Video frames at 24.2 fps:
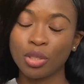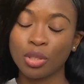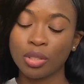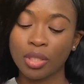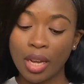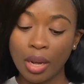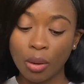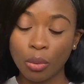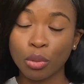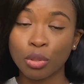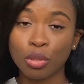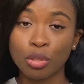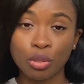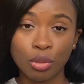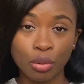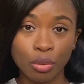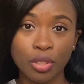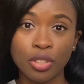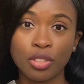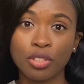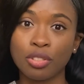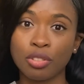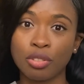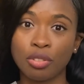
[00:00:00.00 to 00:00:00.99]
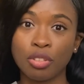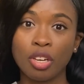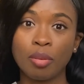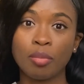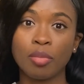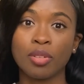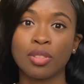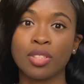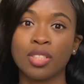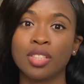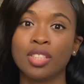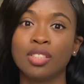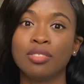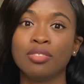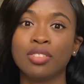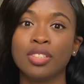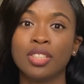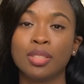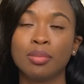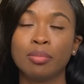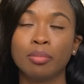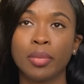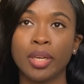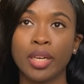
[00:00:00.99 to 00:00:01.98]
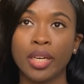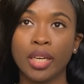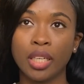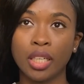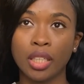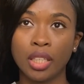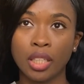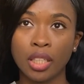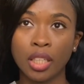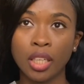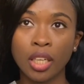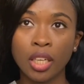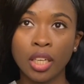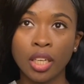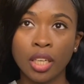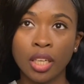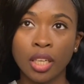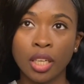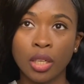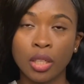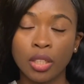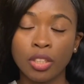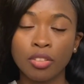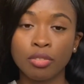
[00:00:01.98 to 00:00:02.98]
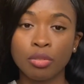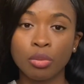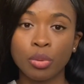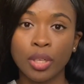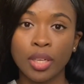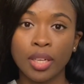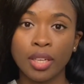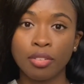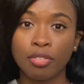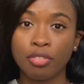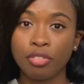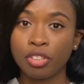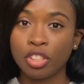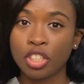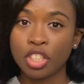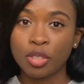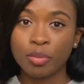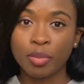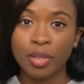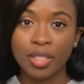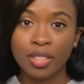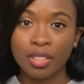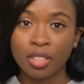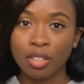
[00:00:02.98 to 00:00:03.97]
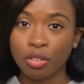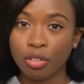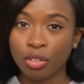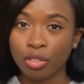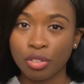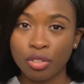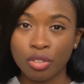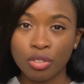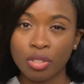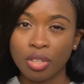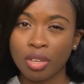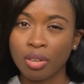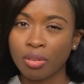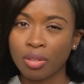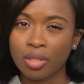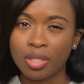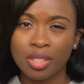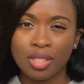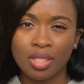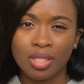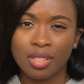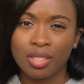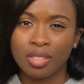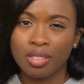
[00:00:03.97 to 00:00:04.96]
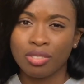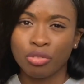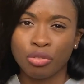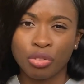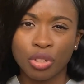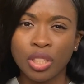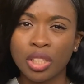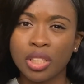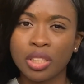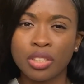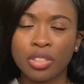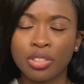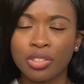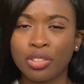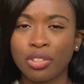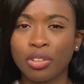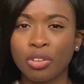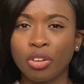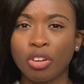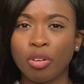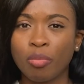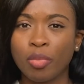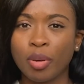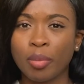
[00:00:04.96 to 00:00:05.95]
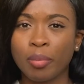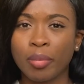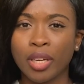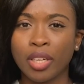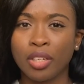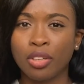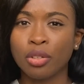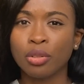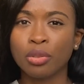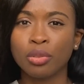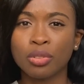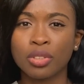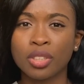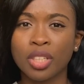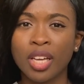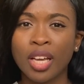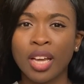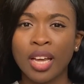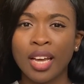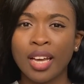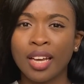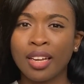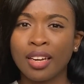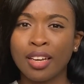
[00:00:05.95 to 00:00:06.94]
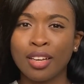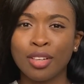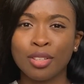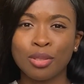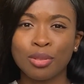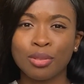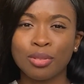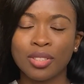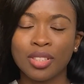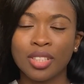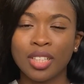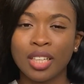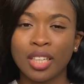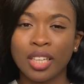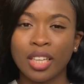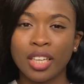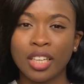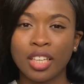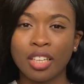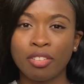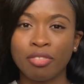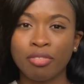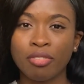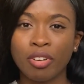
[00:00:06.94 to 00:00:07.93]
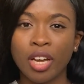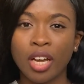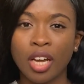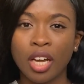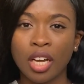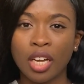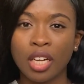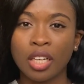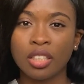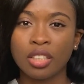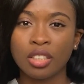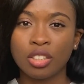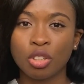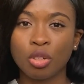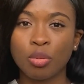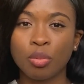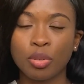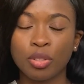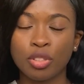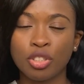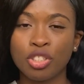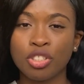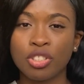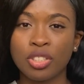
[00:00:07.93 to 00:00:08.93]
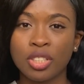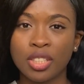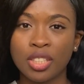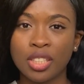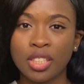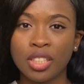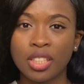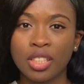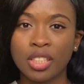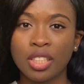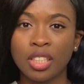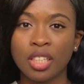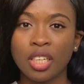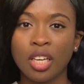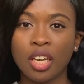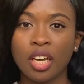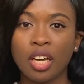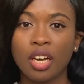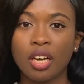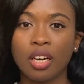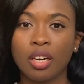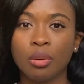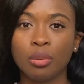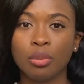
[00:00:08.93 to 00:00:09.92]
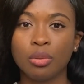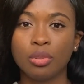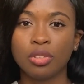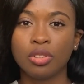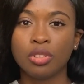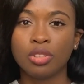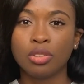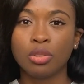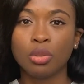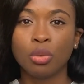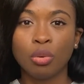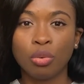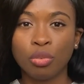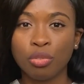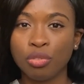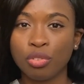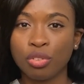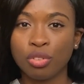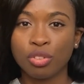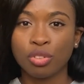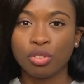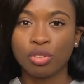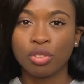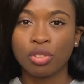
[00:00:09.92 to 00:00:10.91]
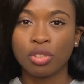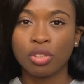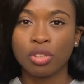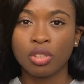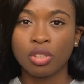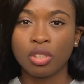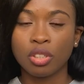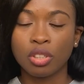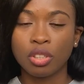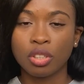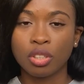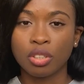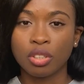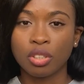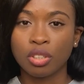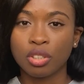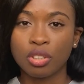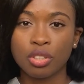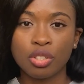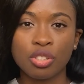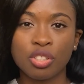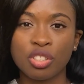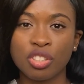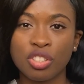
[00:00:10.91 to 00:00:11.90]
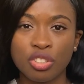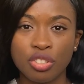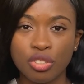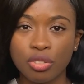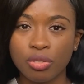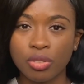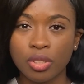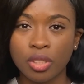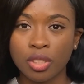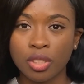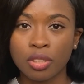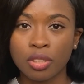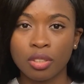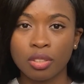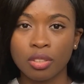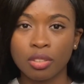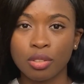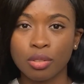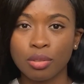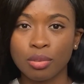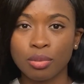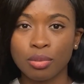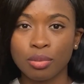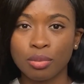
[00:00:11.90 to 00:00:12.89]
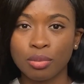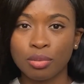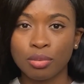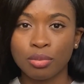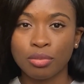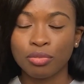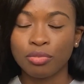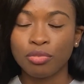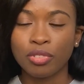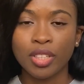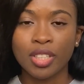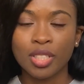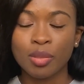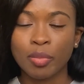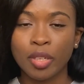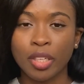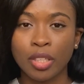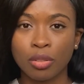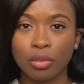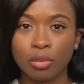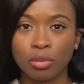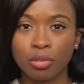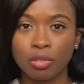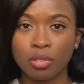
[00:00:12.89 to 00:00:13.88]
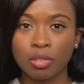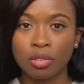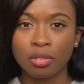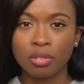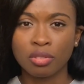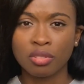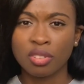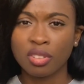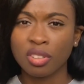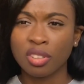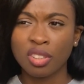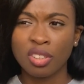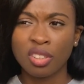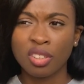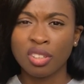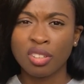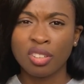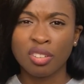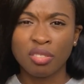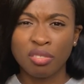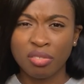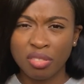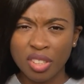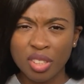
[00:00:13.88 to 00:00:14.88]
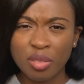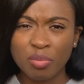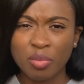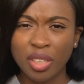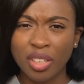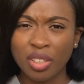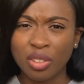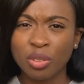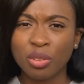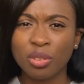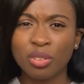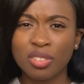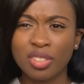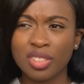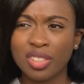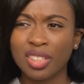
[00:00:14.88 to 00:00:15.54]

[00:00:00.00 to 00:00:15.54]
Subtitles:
I was so insecure about it. Even when I finished my secondary school, I was still really insecure about my nose. And I used to say, like, if I had the opportunity, I would go for a surgery to fix my nose. Fix my nose.